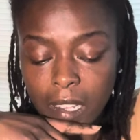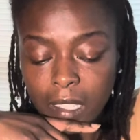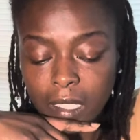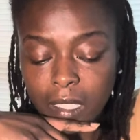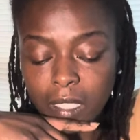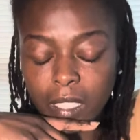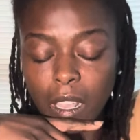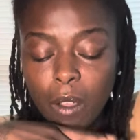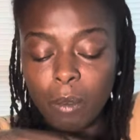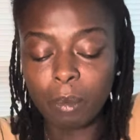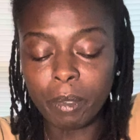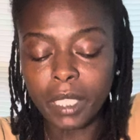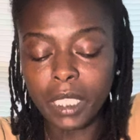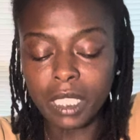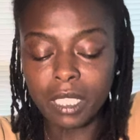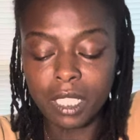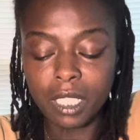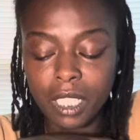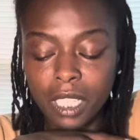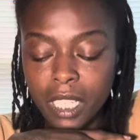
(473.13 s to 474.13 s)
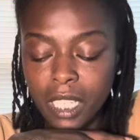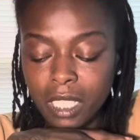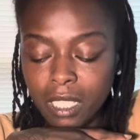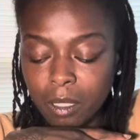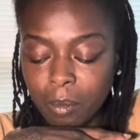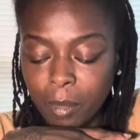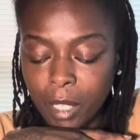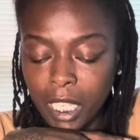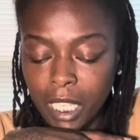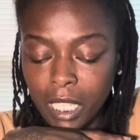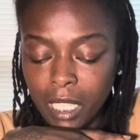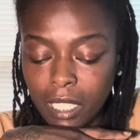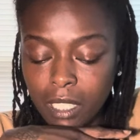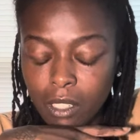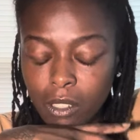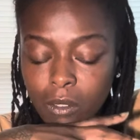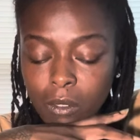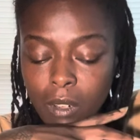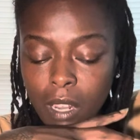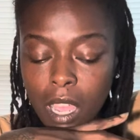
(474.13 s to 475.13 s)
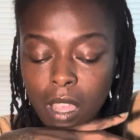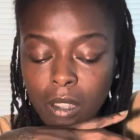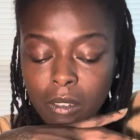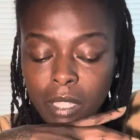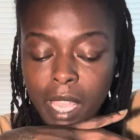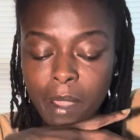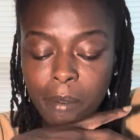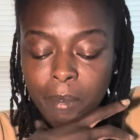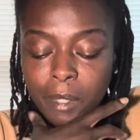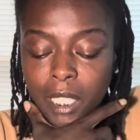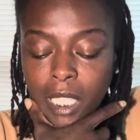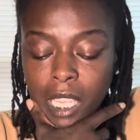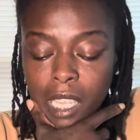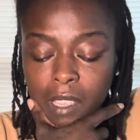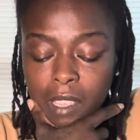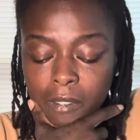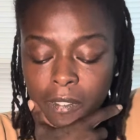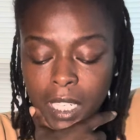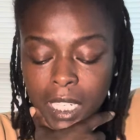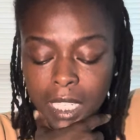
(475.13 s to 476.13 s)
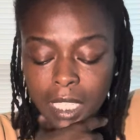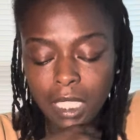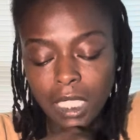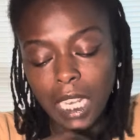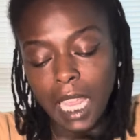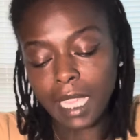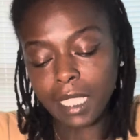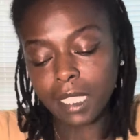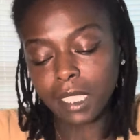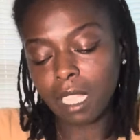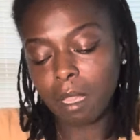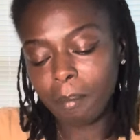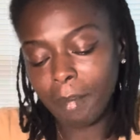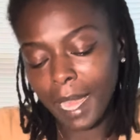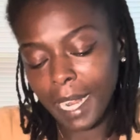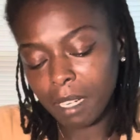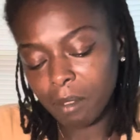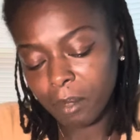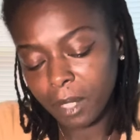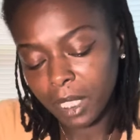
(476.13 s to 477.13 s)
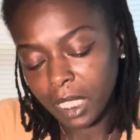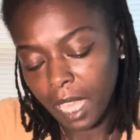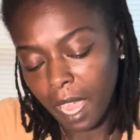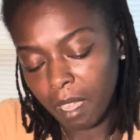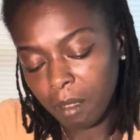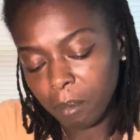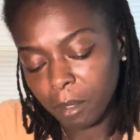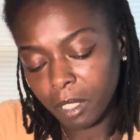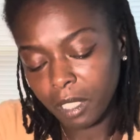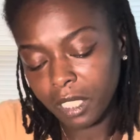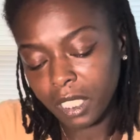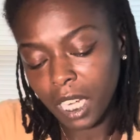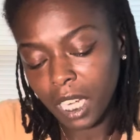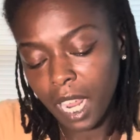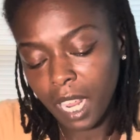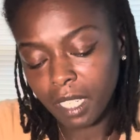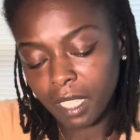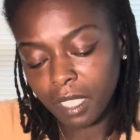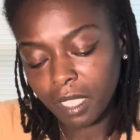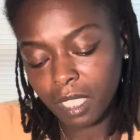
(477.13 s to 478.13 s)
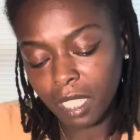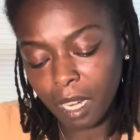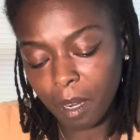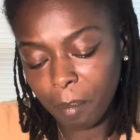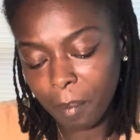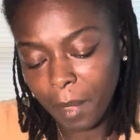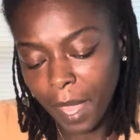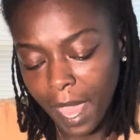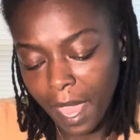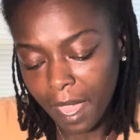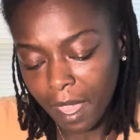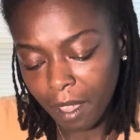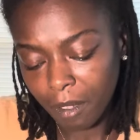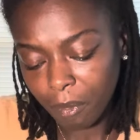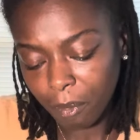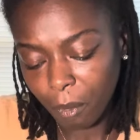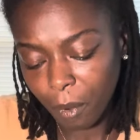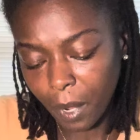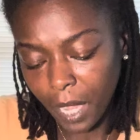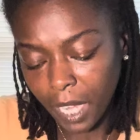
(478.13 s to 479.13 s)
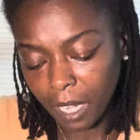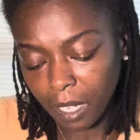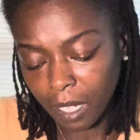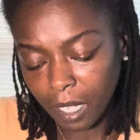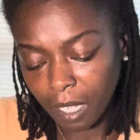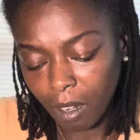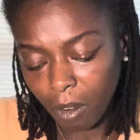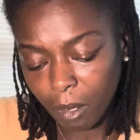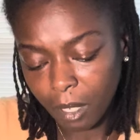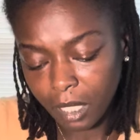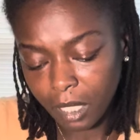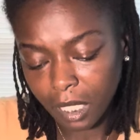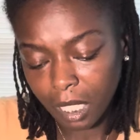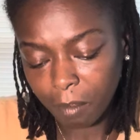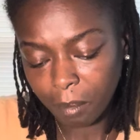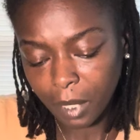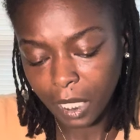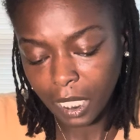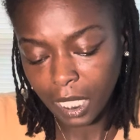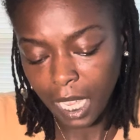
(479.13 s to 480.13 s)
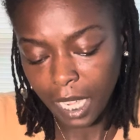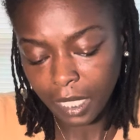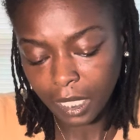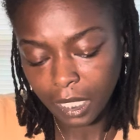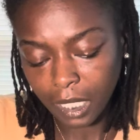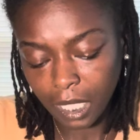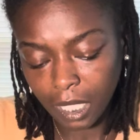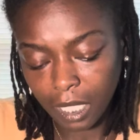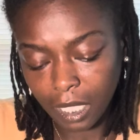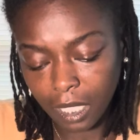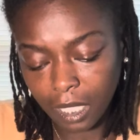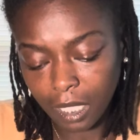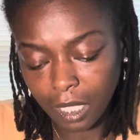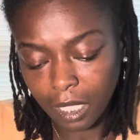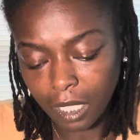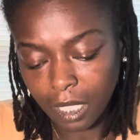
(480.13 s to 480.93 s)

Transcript: So with the judgment, you know, that was given, it's like somebody was able to change their pathway or something like that.